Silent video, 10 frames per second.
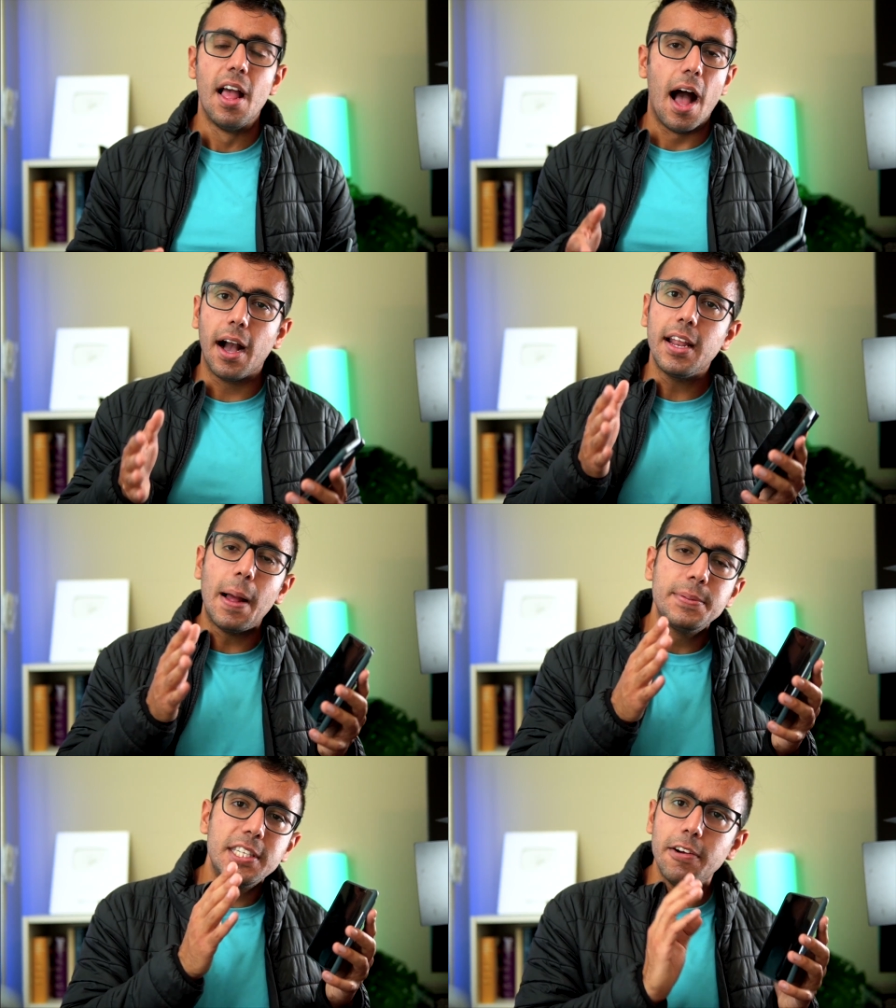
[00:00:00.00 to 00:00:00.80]
Agar
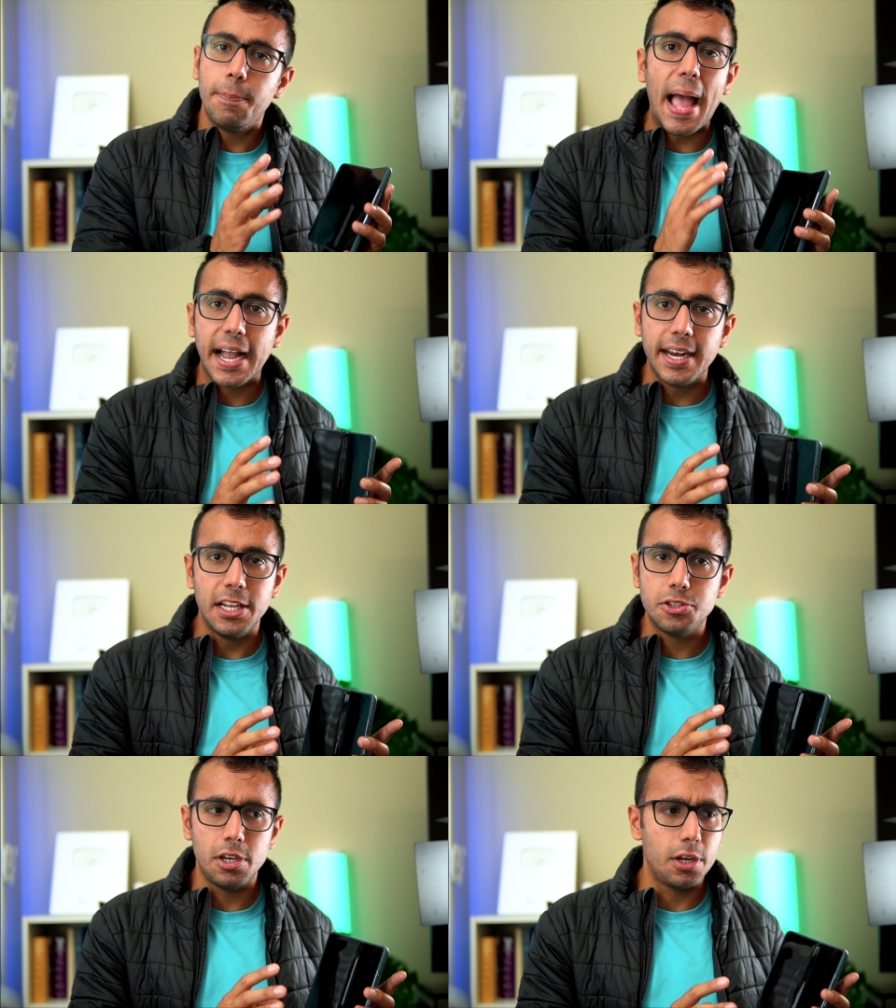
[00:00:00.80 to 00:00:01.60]
aap sirf backend
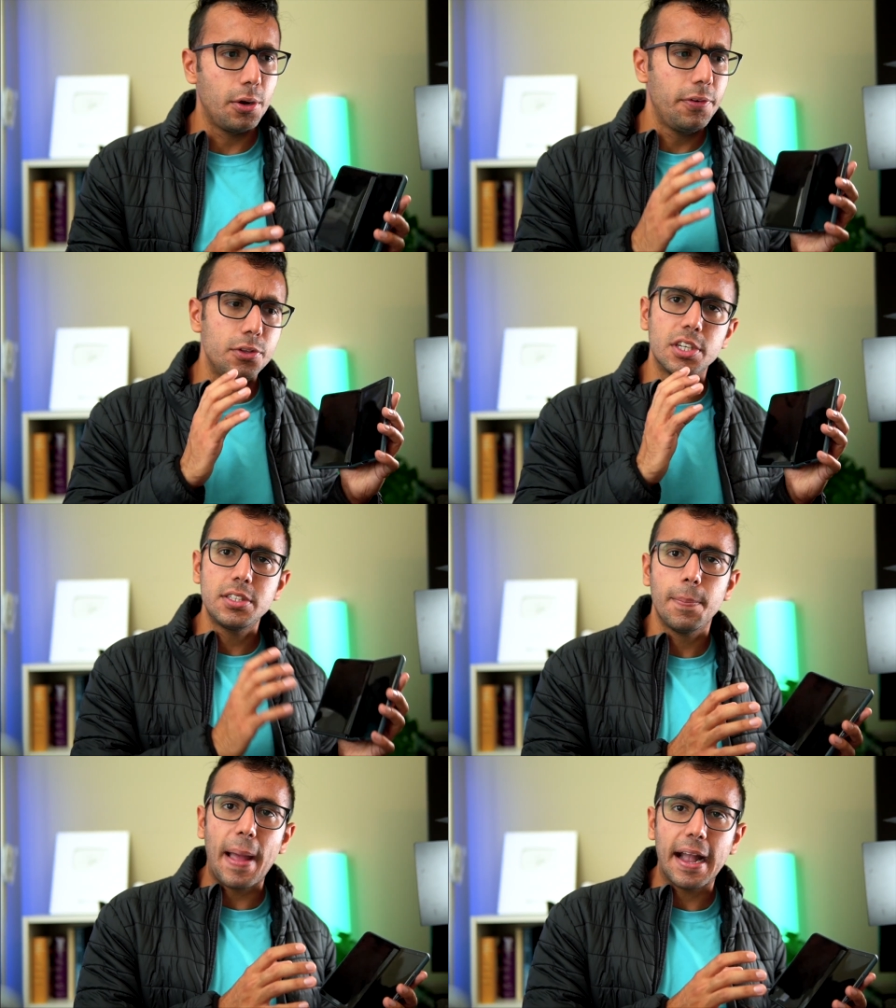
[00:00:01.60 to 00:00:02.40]
engineer ho, if you're
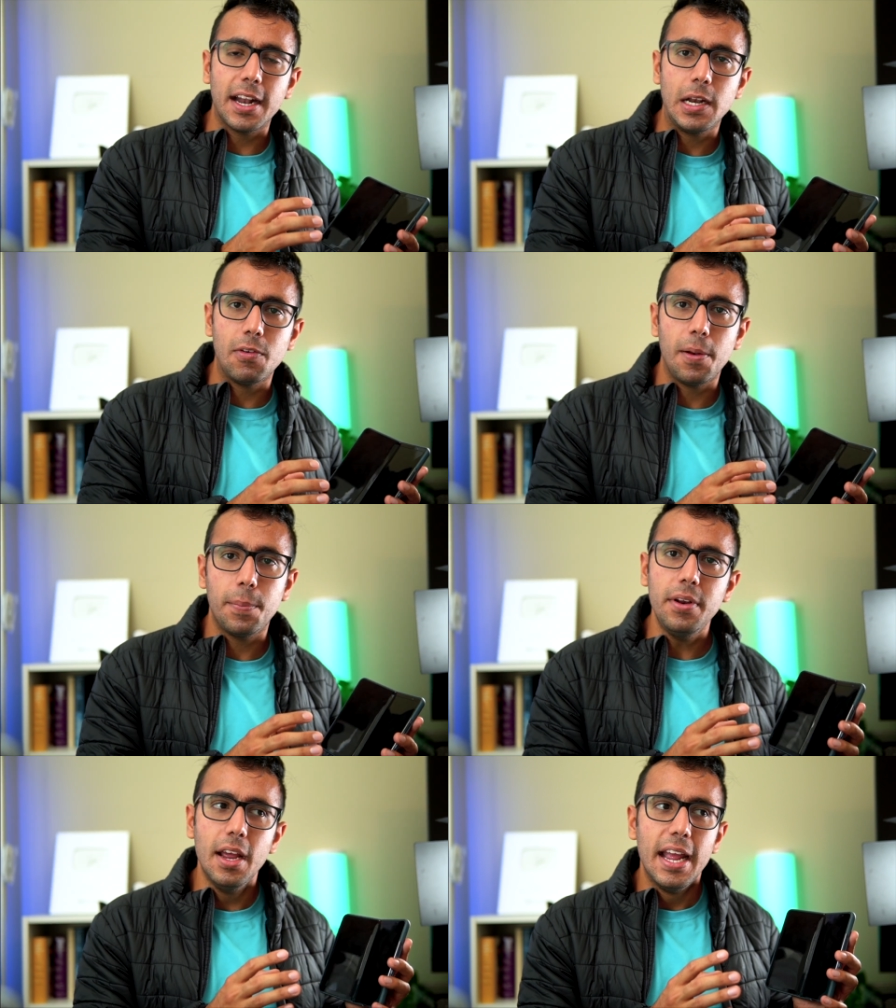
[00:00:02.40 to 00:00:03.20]
just a backend
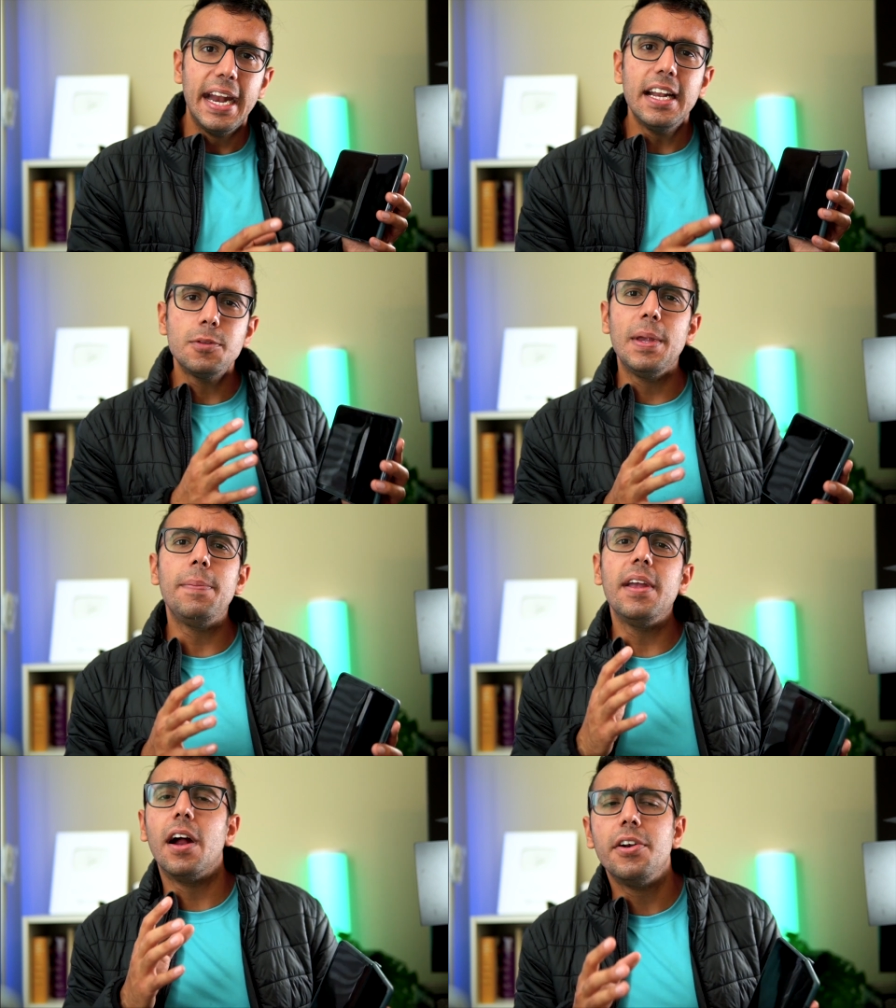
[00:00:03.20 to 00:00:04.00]
developer, it is
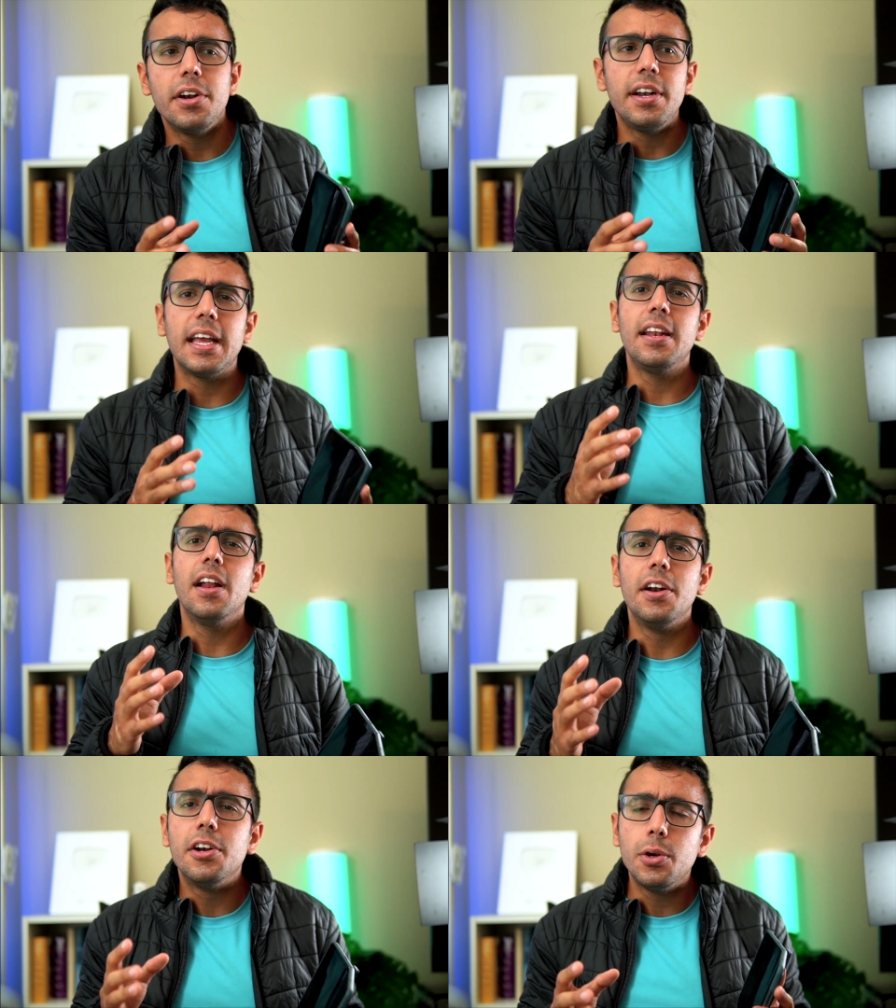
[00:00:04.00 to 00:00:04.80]
maybe 110,
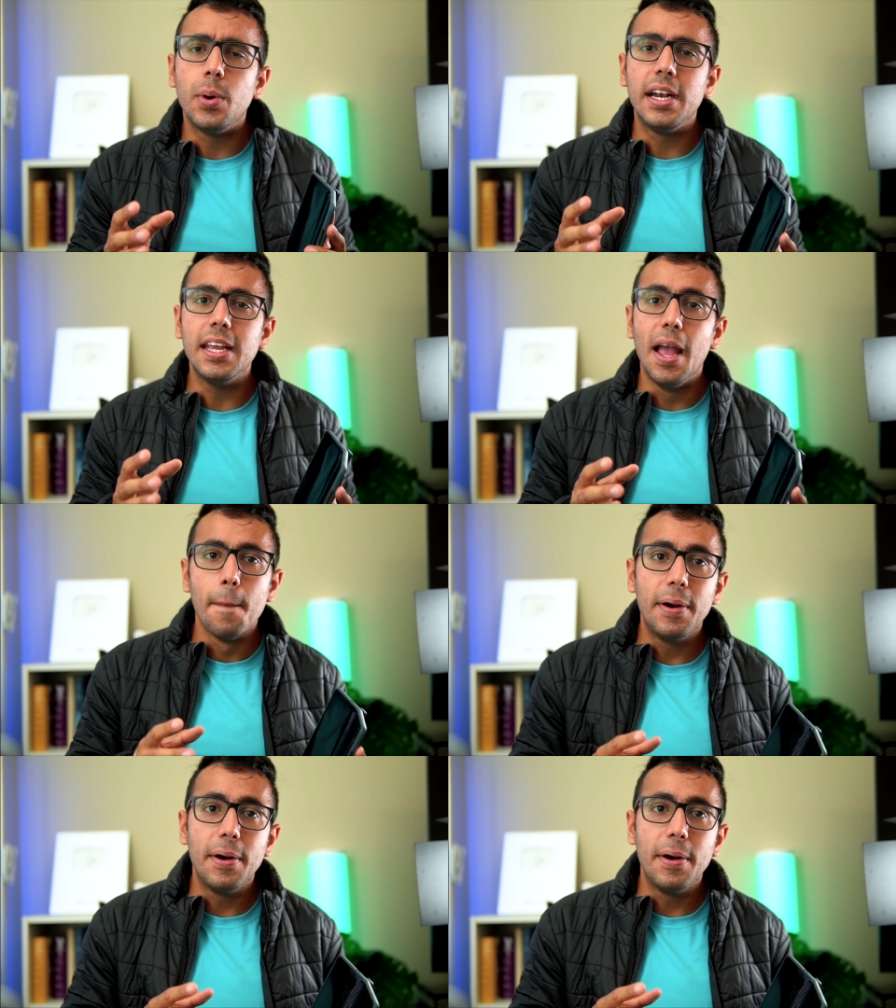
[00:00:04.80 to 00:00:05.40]
120.